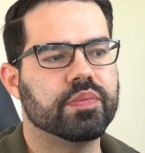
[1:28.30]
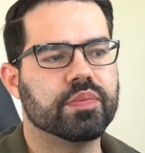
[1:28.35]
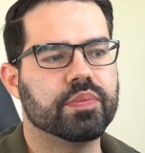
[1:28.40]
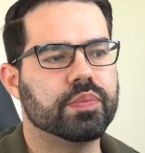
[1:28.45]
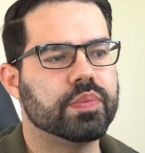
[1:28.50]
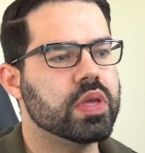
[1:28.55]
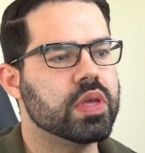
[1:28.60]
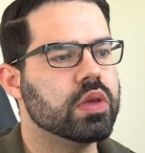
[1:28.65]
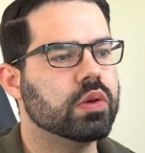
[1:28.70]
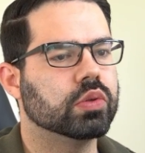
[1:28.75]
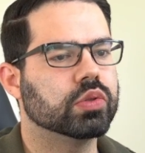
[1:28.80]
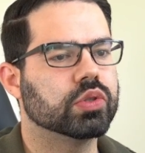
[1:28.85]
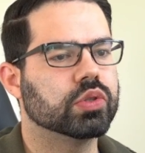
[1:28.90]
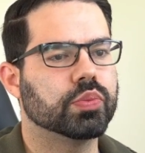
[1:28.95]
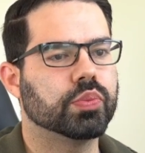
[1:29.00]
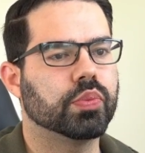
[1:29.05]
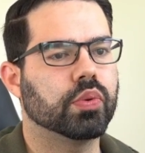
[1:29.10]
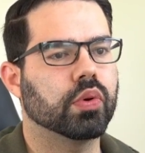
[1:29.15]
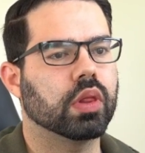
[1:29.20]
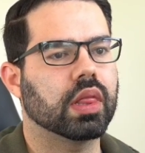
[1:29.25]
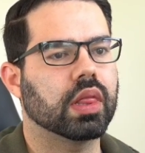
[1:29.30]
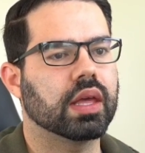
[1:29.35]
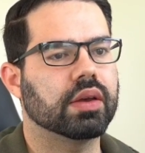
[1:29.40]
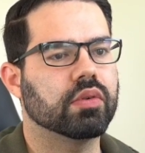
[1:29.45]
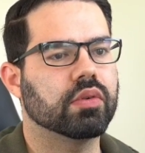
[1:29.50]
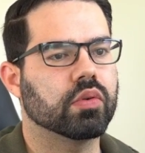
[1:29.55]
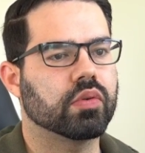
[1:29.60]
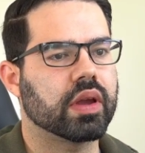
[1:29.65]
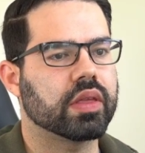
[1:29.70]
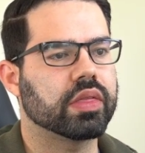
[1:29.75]
Huge support
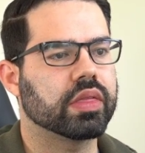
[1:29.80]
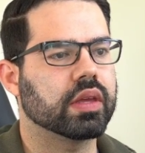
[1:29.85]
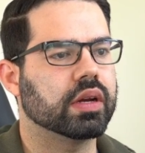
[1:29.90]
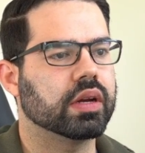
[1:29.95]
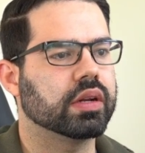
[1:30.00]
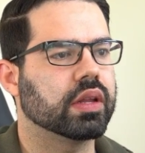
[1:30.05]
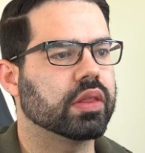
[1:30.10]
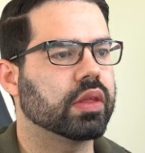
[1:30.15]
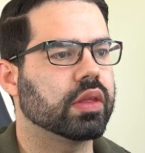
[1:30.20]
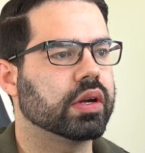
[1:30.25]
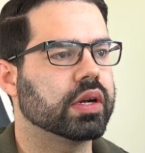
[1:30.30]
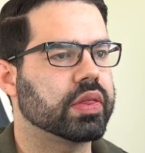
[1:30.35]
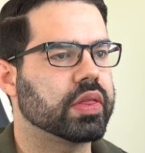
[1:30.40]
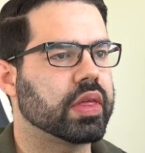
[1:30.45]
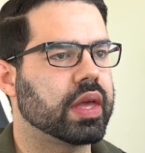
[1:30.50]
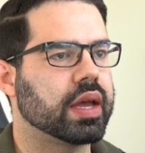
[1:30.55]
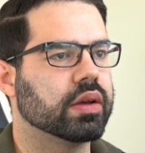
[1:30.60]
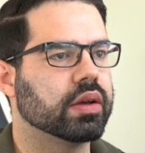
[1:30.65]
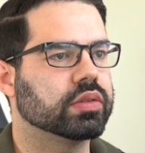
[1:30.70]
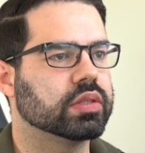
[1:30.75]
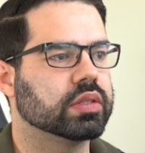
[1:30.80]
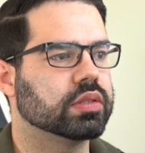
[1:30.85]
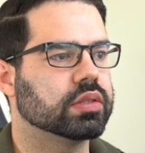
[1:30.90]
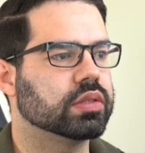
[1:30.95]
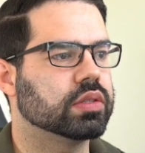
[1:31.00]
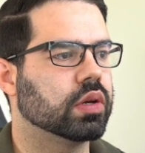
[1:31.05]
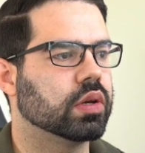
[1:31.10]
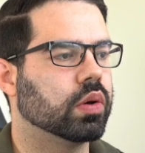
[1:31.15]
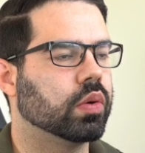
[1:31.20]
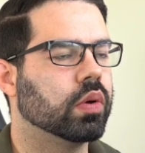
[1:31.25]
level right there in the 30,000.
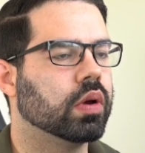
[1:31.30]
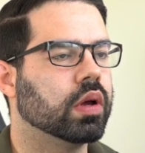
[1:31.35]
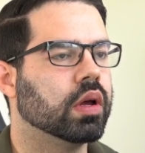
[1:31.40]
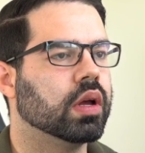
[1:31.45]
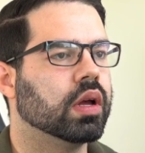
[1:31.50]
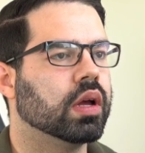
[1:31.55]
So